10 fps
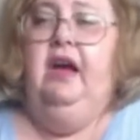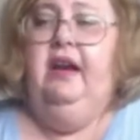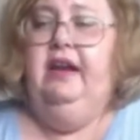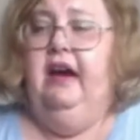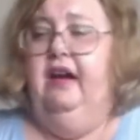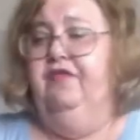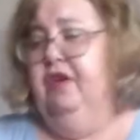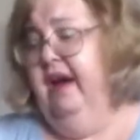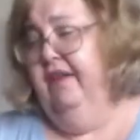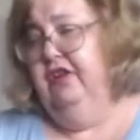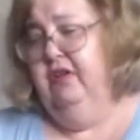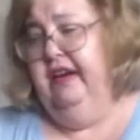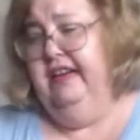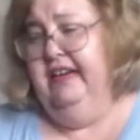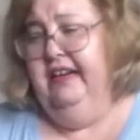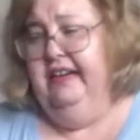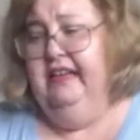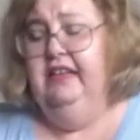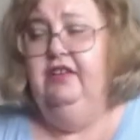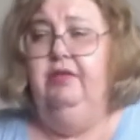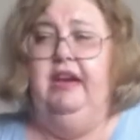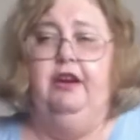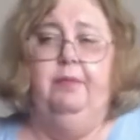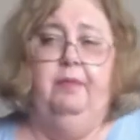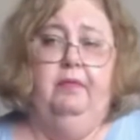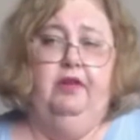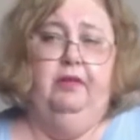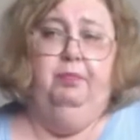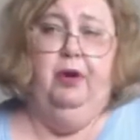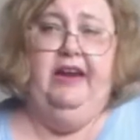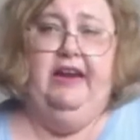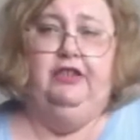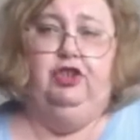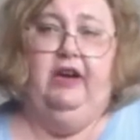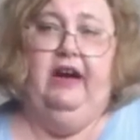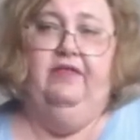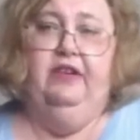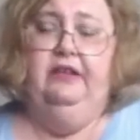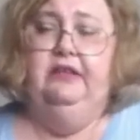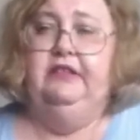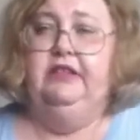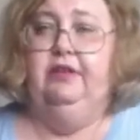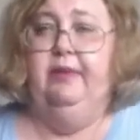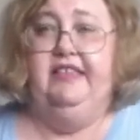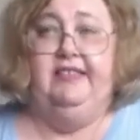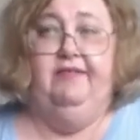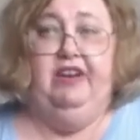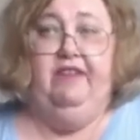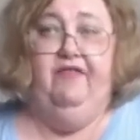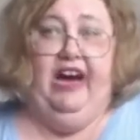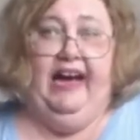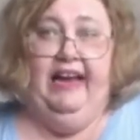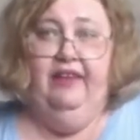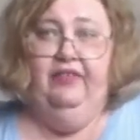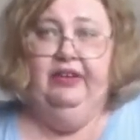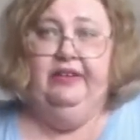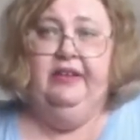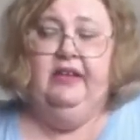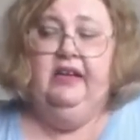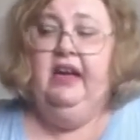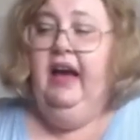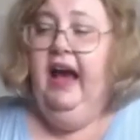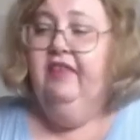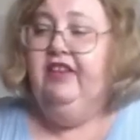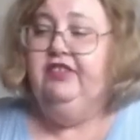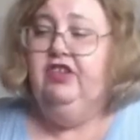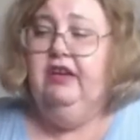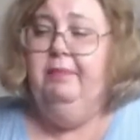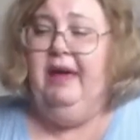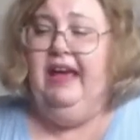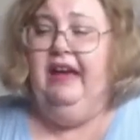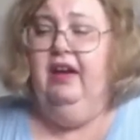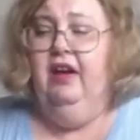Now, if you haven't already done it, you need to preheat your oven to 375. And these are going to bake